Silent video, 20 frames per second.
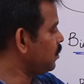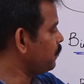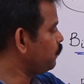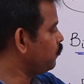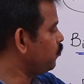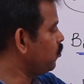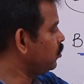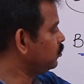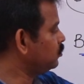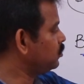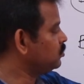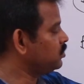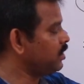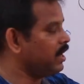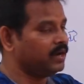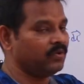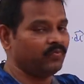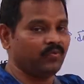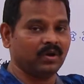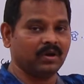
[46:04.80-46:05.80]
the fourth
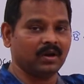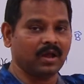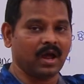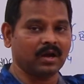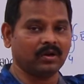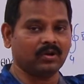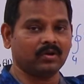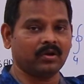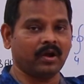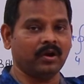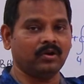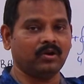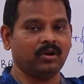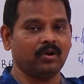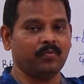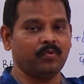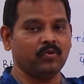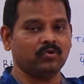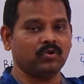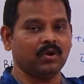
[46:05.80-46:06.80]
side will not
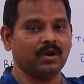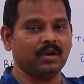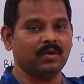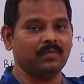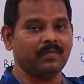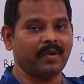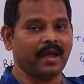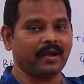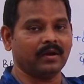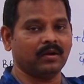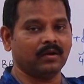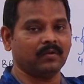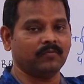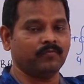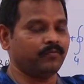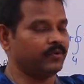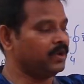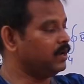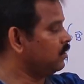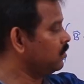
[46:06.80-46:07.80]
contribute any magnetic
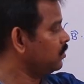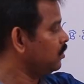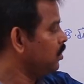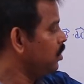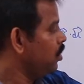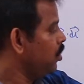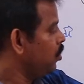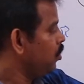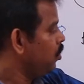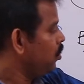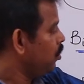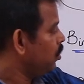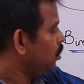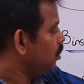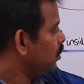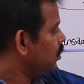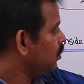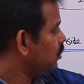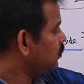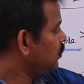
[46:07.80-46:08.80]
field.
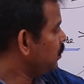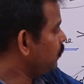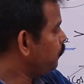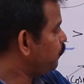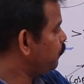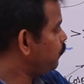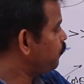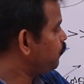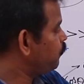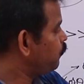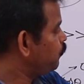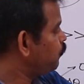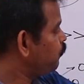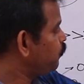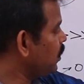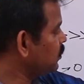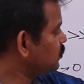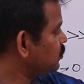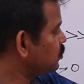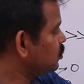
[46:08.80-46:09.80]
The
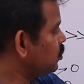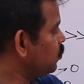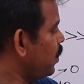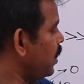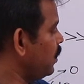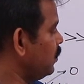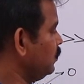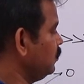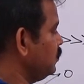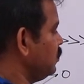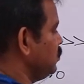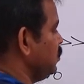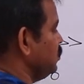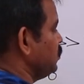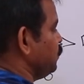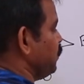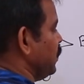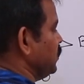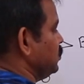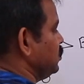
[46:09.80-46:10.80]
first one, this
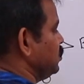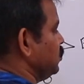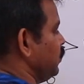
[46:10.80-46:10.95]
is first